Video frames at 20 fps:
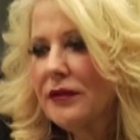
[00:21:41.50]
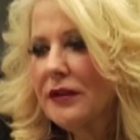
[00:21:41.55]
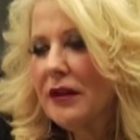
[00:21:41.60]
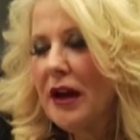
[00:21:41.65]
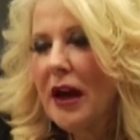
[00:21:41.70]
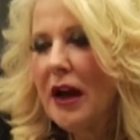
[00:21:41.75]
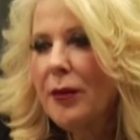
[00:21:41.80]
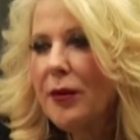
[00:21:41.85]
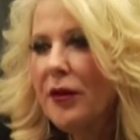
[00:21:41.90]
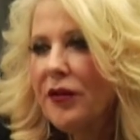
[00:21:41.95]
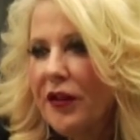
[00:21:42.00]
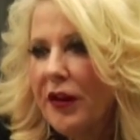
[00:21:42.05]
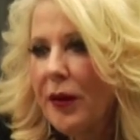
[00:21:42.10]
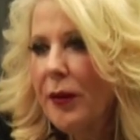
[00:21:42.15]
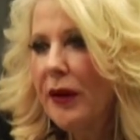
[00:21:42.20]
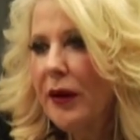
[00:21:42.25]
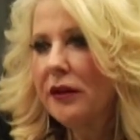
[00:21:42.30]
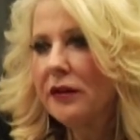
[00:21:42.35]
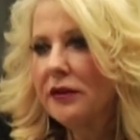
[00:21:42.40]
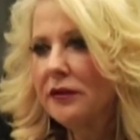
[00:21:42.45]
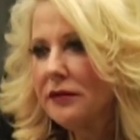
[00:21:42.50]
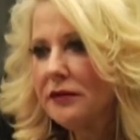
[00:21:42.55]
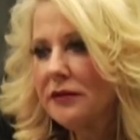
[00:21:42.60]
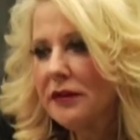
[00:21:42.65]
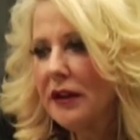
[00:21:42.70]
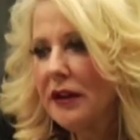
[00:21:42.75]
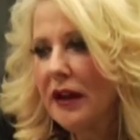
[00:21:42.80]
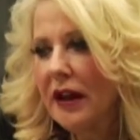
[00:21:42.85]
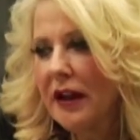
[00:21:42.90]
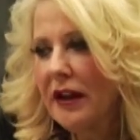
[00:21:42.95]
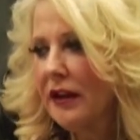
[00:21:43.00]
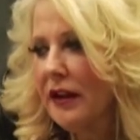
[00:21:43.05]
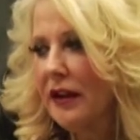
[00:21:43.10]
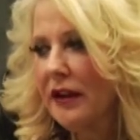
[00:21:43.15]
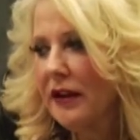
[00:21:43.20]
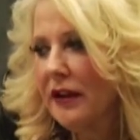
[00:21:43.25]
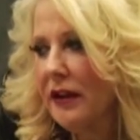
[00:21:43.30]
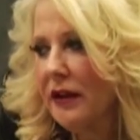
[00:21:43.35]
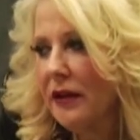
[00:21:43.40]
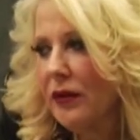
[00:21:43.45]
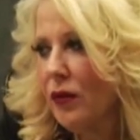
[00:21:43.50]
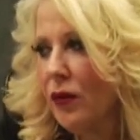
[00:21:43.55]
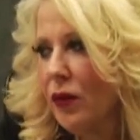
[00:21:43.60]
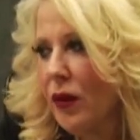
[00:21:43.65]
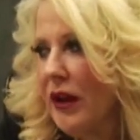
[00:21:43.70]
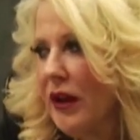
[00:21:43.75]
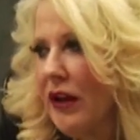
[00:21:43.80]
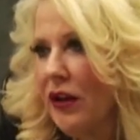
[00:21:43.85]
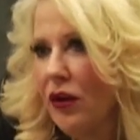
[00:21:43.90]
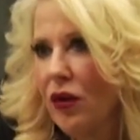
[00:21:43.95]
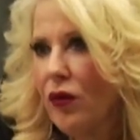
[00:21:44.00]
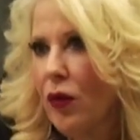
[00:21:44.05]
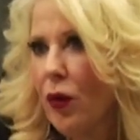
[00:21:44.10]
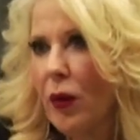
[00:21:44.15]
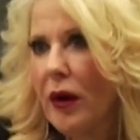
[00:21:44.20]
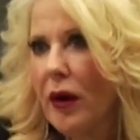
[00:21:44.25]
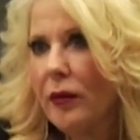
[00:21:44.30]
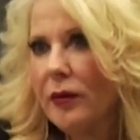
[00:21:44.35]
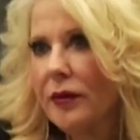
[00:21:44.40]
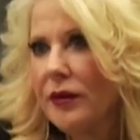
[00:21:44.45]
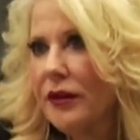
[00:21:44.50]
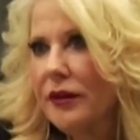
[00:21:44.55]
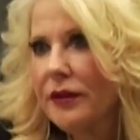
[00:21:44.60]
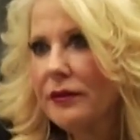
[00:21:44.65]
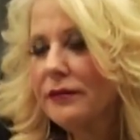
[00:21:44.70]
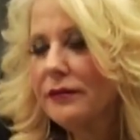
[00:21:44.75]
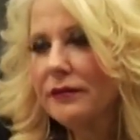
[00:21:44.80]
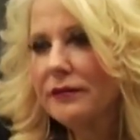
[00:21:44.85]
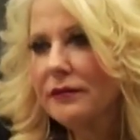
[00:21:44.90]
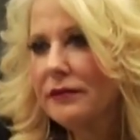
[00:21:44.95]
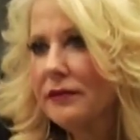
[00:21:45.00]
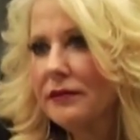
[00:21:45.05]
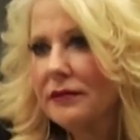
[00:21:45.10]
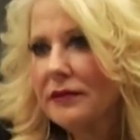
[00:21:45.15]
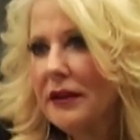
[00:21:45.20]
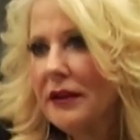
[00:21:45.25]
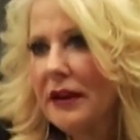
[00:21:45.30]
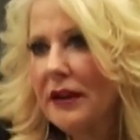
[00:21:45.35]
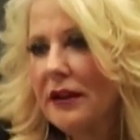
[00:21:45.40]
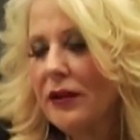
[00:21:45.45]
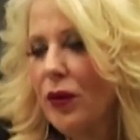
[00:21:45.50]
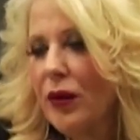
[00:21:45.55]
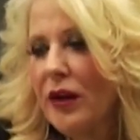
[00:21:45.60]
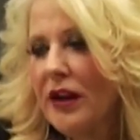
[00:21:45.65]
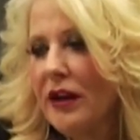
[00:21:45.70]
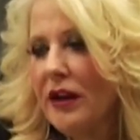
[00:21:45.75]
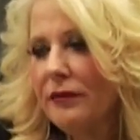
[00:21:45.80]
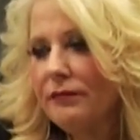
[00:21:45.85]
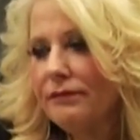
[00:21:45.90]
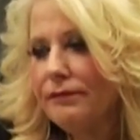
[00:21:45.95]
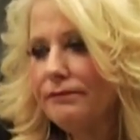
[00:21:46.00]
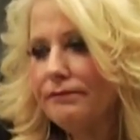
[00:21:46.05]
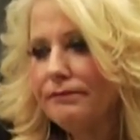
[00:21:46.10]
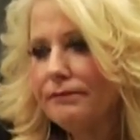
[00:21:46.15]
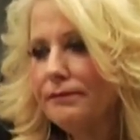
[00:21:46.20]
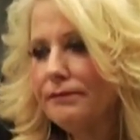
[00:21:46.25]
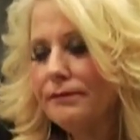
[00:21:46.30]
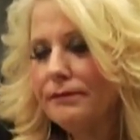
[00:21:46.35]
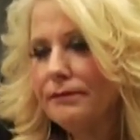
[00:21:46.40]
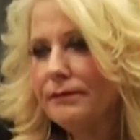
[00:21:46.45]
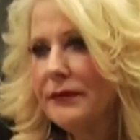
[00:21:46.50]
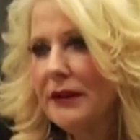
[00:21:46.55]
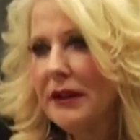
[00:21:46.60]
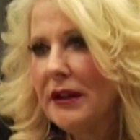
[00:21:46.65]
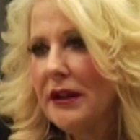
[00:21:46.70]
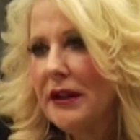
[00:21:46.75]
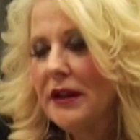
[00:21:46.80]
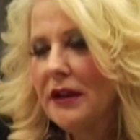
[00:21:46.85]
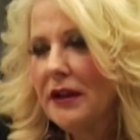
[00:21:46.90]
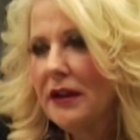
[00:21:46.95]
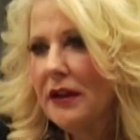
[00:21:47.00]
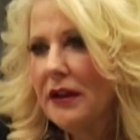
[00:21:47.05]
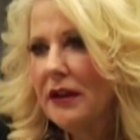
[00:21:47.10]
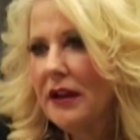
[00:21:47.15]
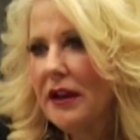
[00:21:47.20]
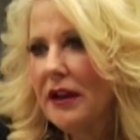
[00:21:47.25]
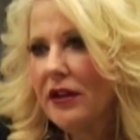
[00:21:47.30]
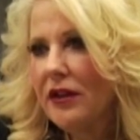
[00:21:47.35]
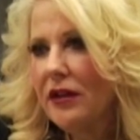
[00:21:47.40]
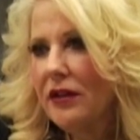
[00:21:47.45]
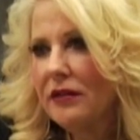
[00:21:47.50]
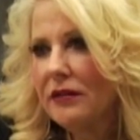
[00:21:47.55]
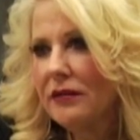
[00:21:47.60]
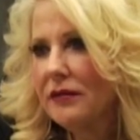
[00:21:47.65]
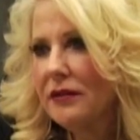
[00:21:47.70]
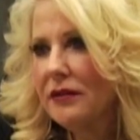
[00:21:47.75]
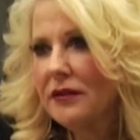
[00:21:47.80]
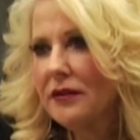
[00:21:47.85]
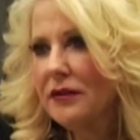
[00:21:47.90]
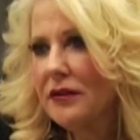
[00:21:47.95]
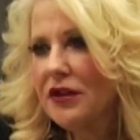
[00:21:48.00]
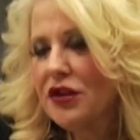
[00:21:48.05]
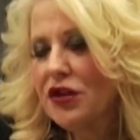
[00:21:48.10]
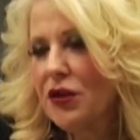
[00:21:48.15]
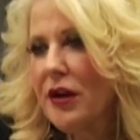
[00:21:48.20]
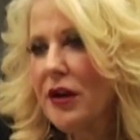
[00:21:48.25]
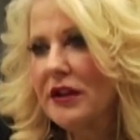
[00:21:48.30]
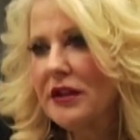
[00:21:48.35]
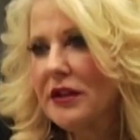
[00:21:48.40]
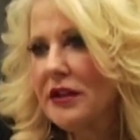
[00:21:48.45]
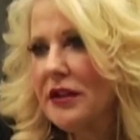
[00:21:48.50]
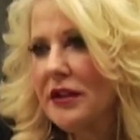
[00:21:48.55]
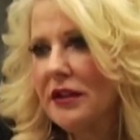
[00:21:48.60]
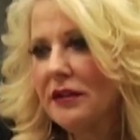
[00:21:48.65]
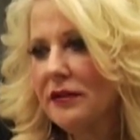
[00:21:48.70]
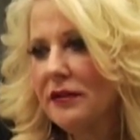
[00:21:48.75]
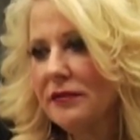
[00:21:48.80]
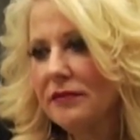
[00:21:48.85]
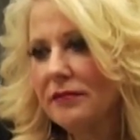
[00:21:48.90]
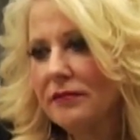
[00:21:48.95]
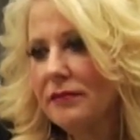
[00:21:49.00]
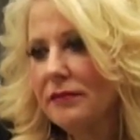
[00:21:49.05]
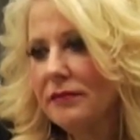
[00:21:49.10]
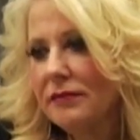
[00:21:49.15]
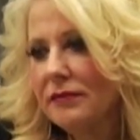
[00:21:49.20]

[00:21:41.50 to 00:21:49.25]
I'm a female, and I think that we get overwhelmed, and we get stressed, and